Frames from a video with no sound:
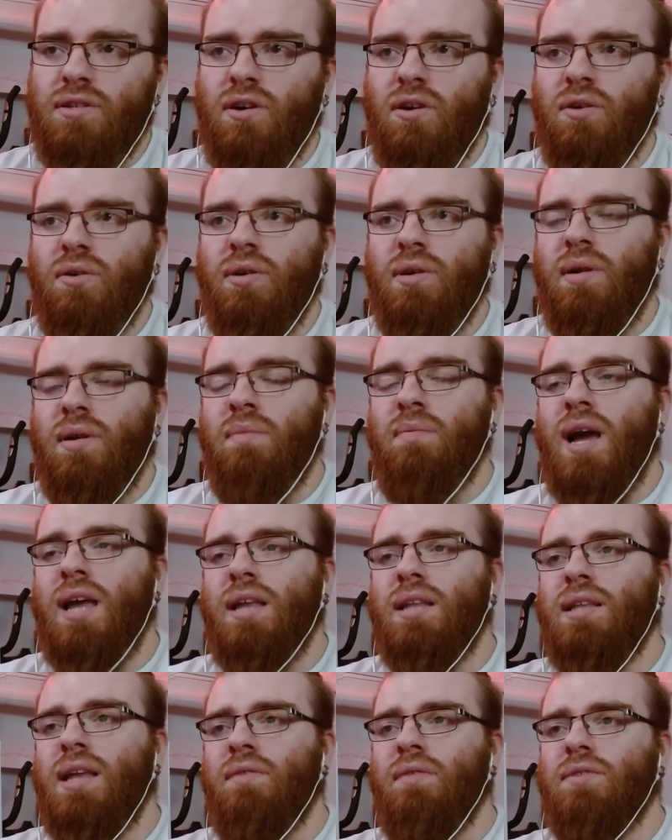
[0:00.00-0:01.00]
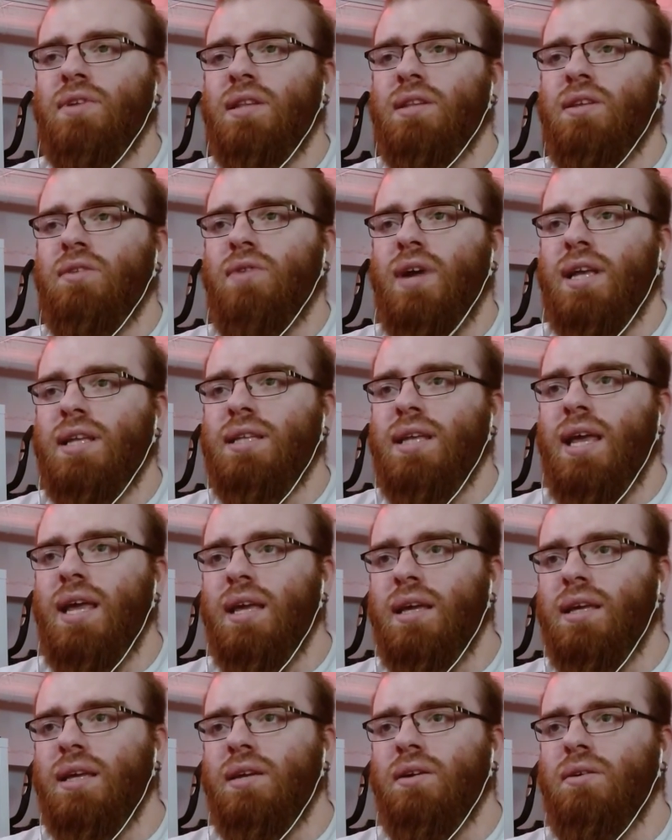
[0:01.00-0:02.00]
So he might have done the right
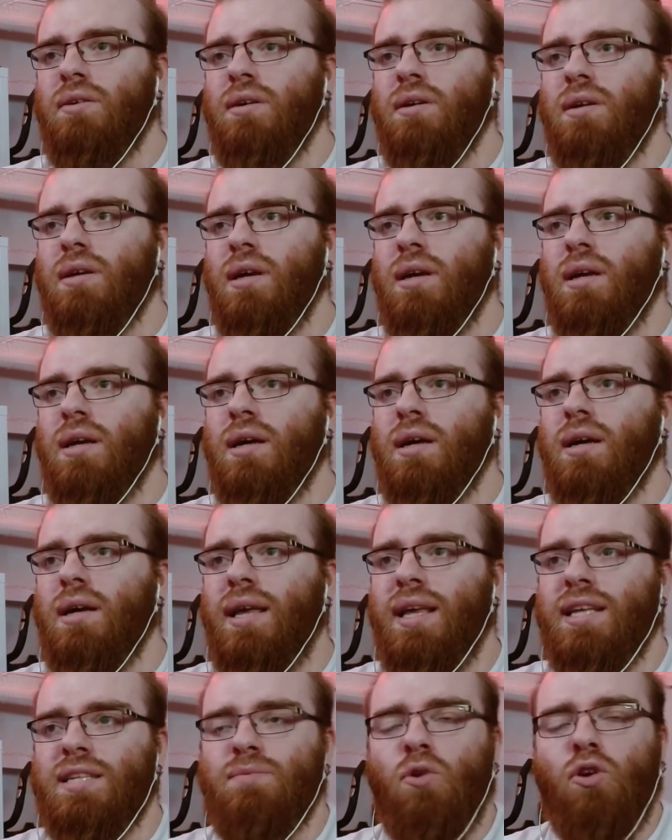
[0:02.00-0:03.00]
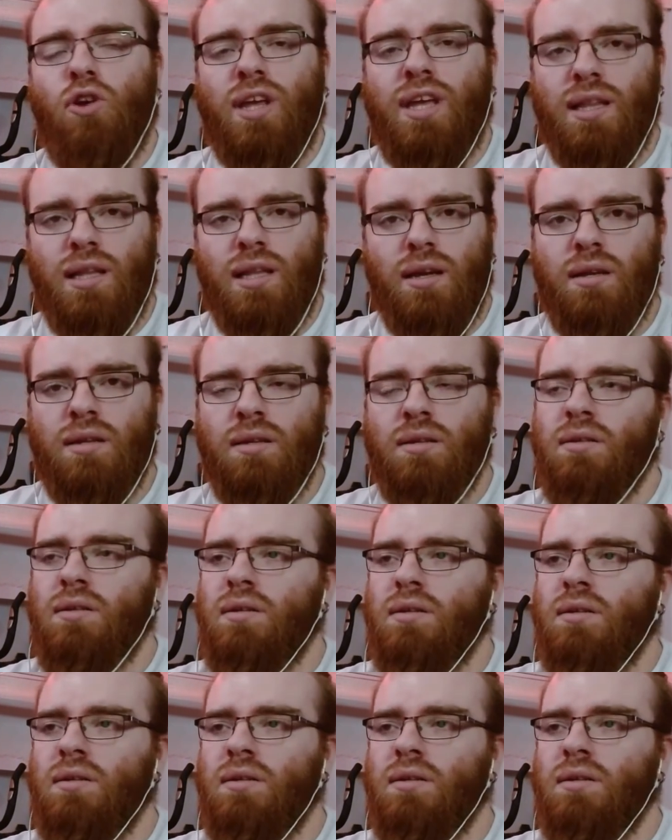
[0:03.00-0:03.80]
thing, you know. He's more killer